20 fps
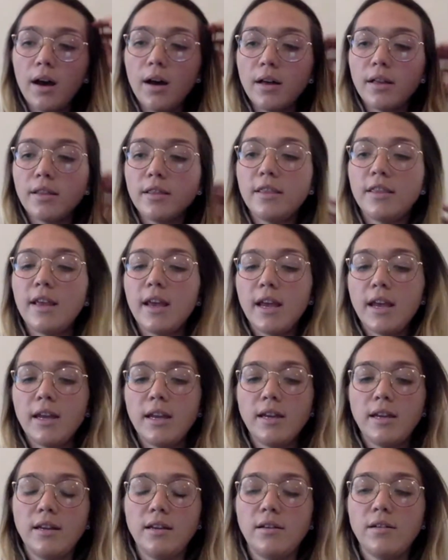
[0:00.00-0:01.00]

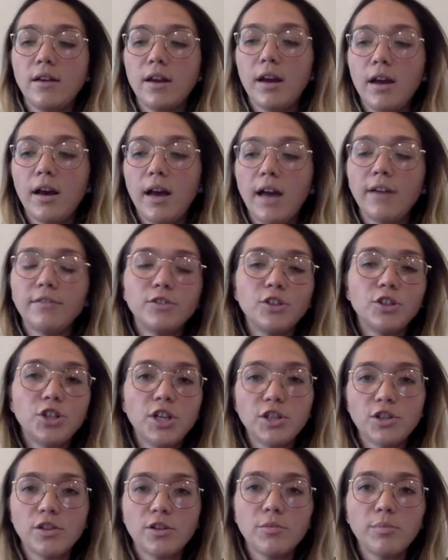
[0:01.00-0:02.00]
they have to
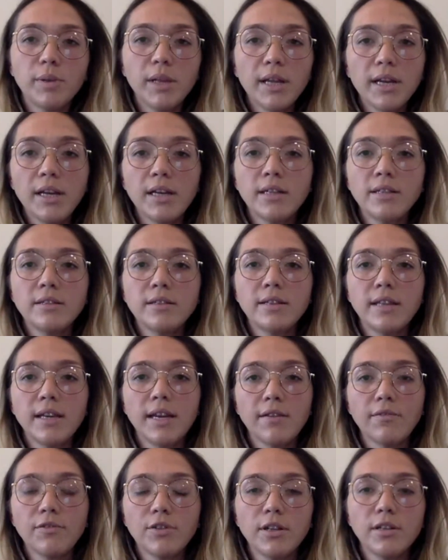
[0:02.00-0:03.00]
change their plans. They
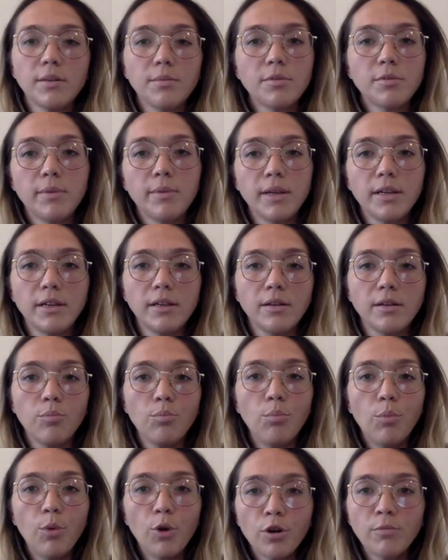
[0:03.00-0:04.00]
have to end up spending
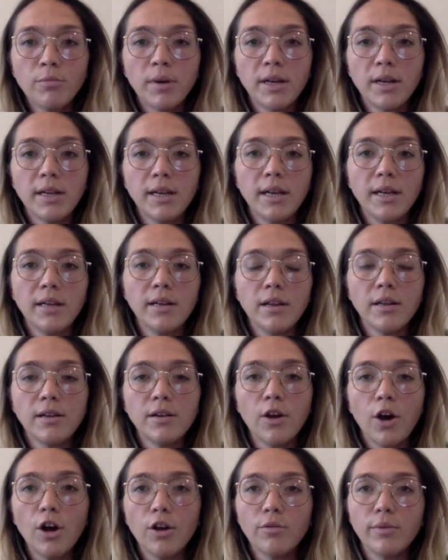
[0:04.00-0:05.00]
more money in an
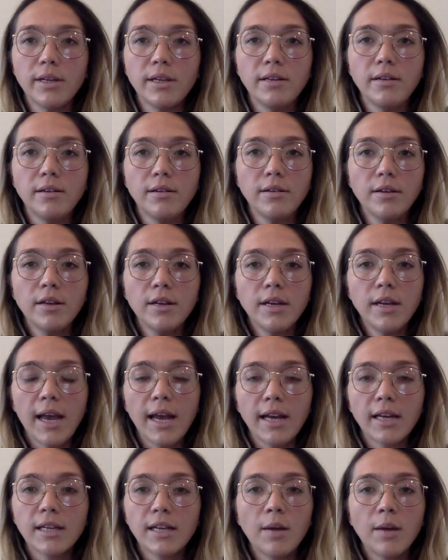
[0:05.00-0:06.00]
already
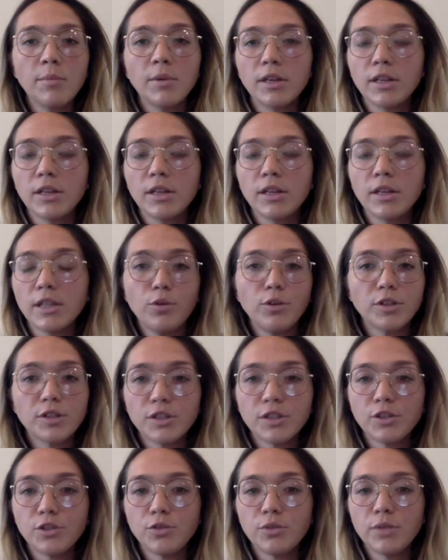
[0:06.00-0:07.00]
economically
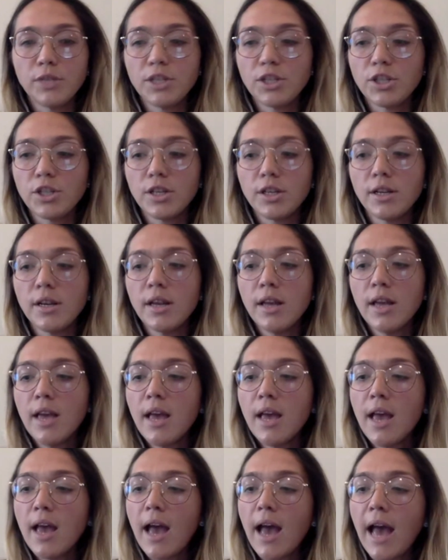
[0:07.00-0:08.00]
poor situation.
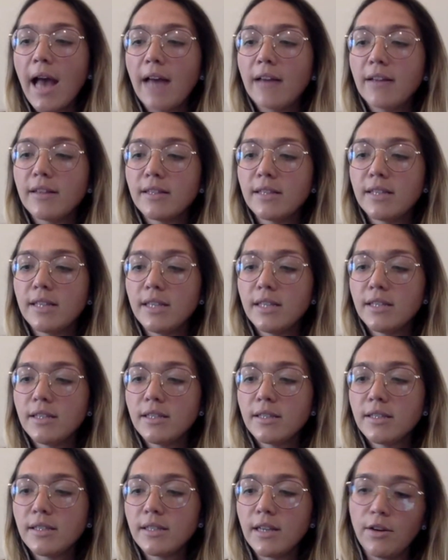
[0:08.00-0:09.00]
Has
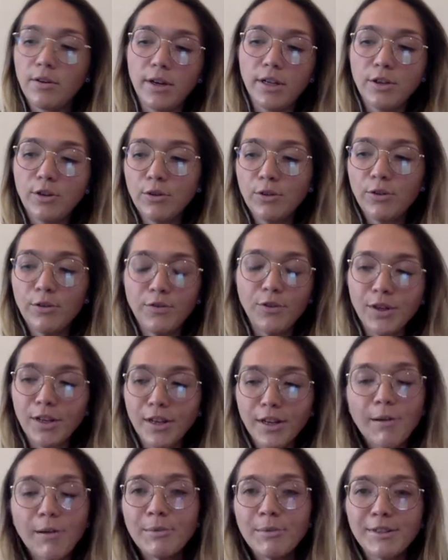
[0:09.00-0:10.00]
this, now I don't know if you can
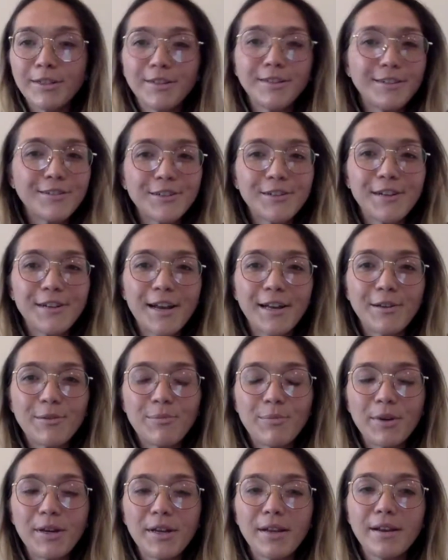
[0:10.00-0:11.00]
comment on this or not,
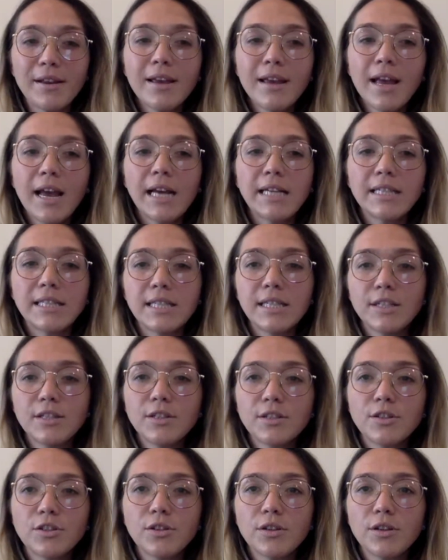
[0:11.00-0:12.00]
but has
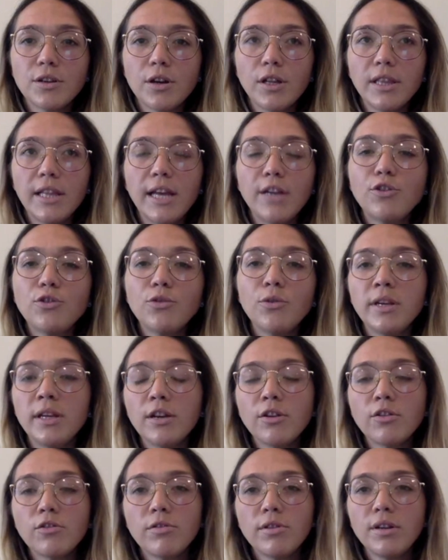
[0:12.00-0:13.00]
this led to an
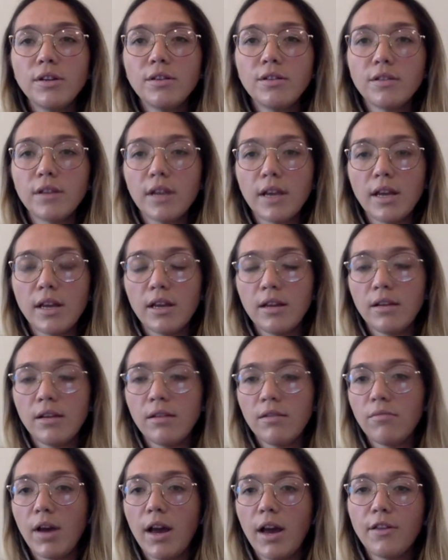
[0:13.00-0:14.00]
increase
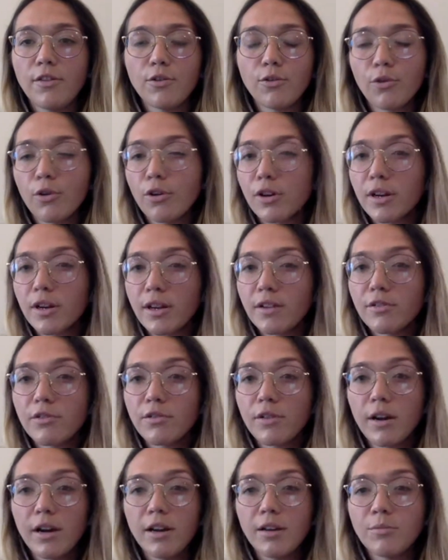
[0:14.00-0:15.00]
in either organized
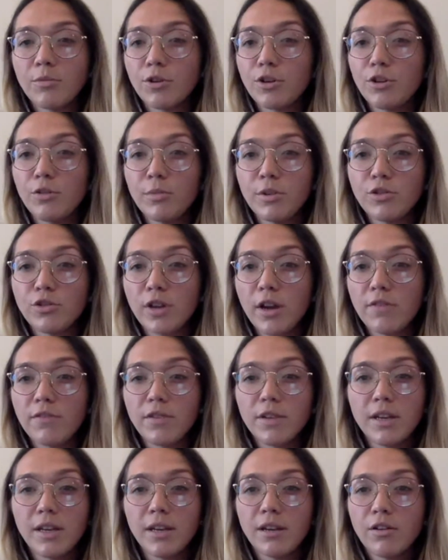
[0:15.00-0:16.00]
crime or human
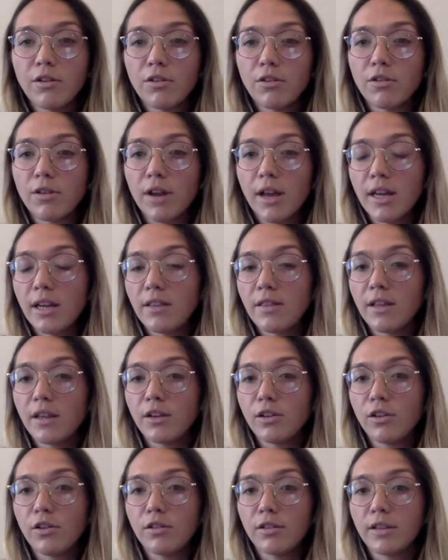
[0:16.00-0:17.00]
trafficking or anything
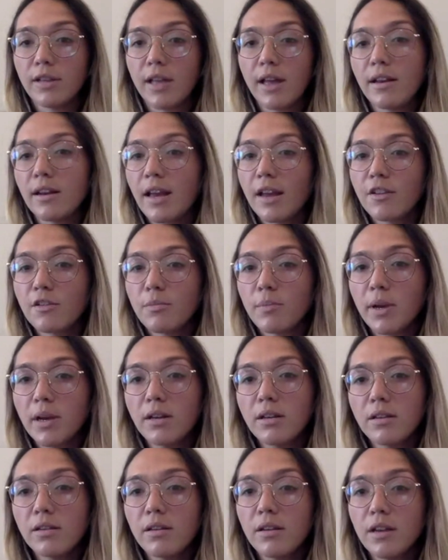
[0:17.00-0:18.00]
along that
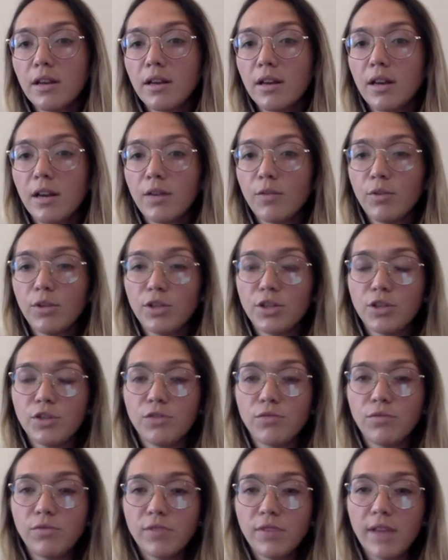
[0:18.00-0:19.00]
aspect, which
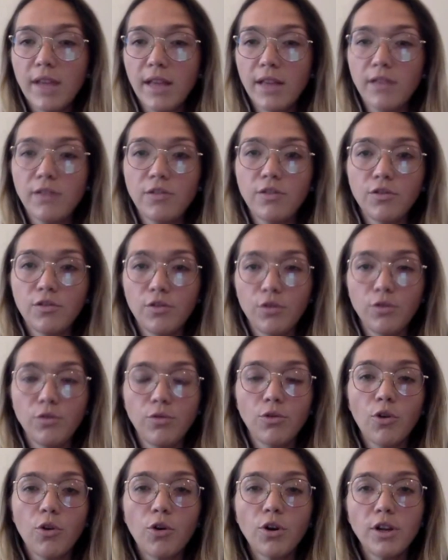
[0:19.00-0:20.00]
tends to
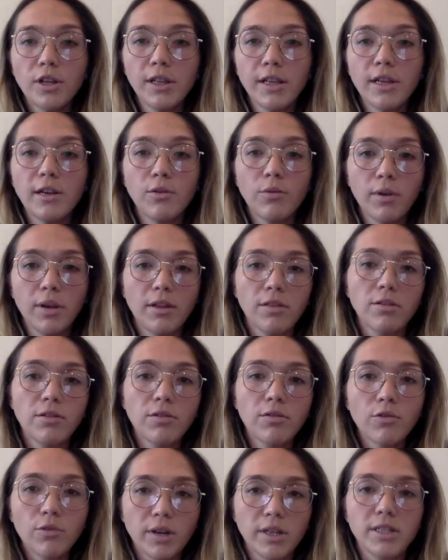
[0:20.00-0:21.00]
correlate with
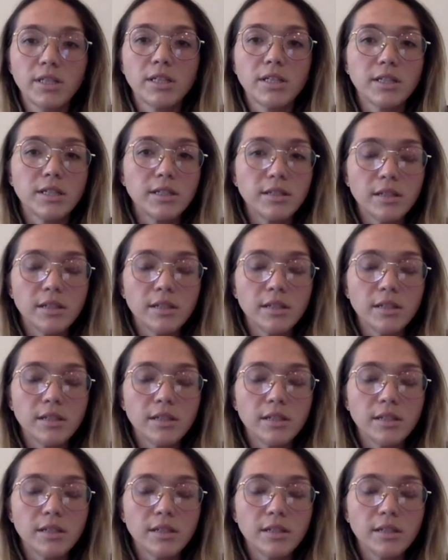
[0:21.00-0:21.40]
crises